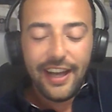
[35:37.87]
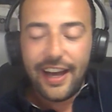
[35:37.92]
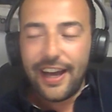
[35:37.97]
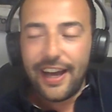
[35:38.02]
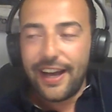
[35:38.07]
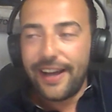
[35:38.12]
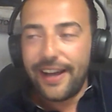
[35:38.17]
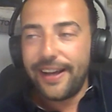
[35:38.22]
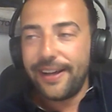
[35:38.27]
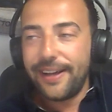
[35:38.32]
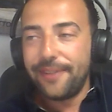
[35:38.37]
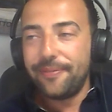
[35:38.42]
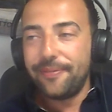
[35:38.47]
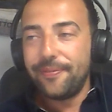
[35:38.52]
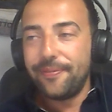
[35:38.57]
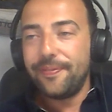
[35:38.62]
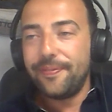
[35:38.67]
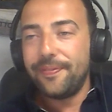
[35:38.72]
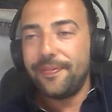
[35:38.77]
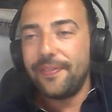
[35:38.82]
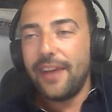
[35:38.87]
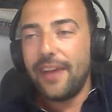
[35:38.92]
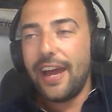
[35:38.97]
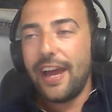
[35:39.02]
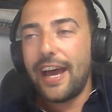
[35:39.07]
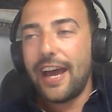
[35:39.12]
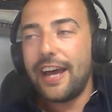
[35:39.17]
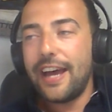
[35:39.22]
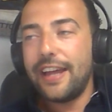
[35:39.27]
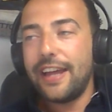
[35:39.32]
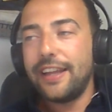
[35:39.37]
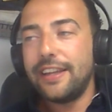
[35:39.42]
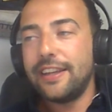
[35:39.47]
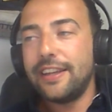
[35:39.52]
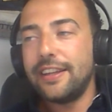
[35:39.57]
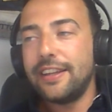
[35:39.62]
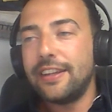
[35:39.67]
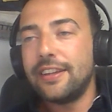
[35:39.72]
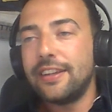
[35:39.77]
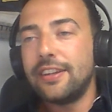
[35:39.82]

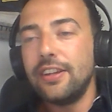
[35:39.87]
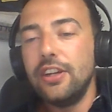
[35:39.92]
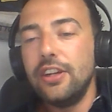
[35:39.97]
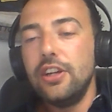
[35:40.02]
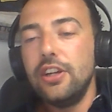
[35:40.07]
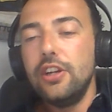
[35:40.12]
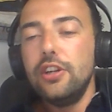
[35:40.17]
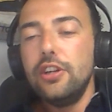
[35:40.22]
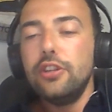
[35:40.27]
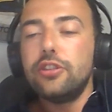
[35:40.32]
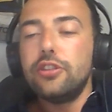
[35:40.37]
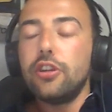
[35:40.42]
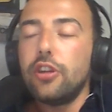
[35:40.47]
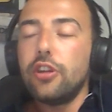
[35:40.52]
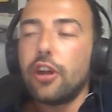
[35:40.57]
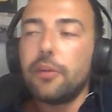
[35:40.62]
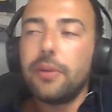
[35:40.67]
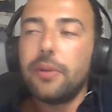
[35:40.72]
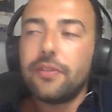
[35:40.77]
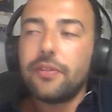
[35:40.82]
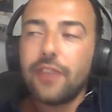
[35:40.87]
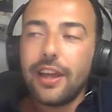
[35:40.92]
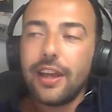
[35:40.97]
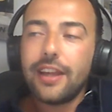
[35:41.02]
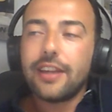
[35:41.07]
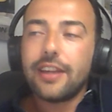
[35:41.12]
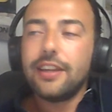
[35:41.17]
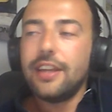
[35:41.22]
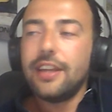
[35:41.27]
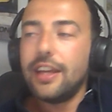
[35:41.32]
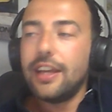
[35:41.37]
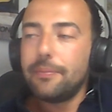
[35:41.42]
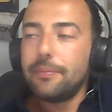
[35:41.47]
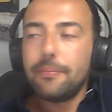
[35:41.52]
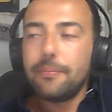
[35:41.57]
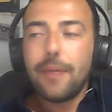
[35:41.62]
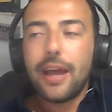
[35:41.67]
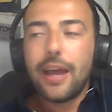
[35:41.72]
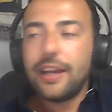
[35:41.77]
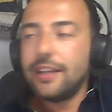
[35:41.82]
And so, you know, we've
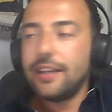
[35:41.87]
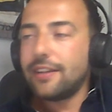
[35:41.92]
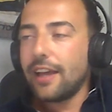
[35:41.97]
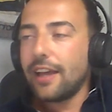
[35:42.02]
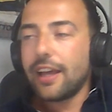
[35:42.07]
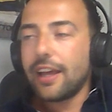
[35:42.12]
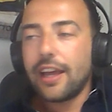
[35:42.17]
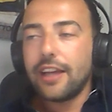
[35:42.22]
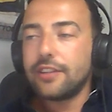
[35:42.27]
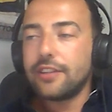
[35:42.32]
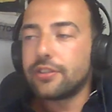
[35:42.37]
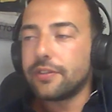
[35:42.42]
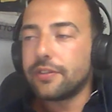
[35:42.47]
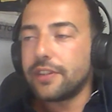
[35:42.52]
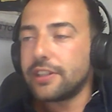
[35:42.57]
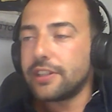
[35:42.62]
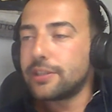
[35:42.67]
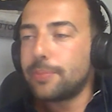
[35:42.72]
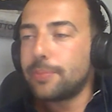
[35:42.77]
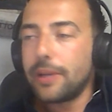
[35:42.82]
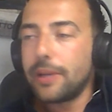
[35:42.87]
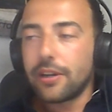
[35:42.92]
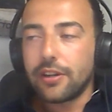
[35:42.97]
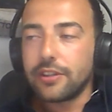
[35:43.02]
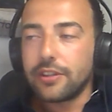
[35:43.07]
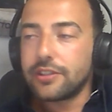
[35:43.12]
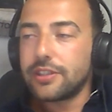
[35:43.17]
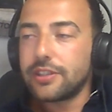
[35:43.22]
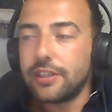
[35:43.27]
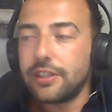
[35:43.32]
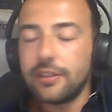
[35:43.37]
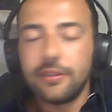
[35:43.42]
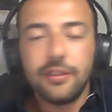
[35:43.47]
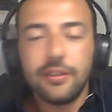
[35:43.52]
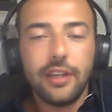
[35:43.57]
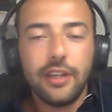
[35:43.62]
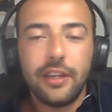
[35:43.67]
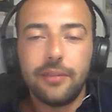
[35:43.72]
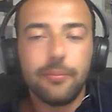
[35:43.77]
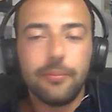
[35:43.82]
taken many decades of experience
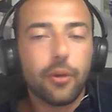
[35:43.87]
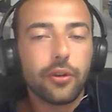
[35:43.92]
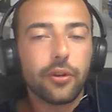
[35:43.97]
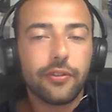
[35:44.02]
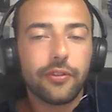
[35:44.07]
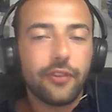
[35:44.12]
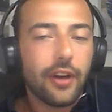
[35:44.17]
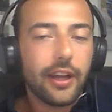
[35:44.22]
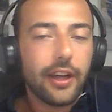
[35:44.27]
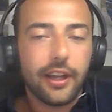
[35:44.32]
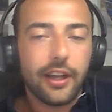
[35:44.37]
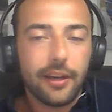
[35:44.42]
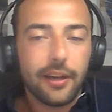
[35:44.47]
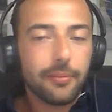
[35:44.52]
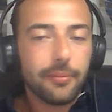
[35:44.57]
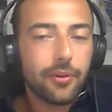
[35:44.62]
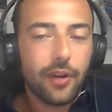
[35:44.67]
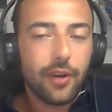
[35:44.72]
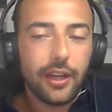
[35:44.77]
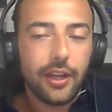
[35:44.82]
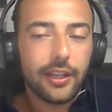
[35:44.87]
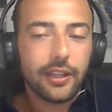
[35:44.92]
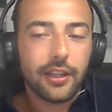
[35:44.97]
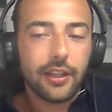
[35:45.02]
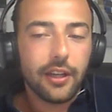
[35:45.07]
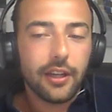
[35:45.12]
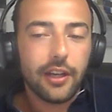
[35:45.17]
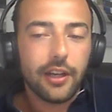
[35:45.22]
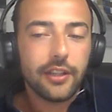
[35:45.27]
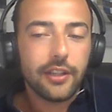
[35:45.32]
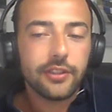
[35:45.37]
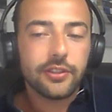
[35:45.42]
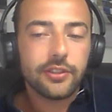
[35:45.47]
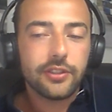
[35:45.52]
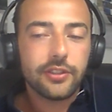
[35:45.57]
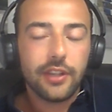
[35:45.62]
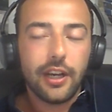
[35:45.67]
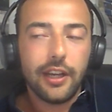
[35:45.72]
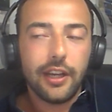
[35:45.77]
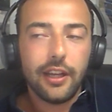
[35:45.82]
in modifying and upgrading cars.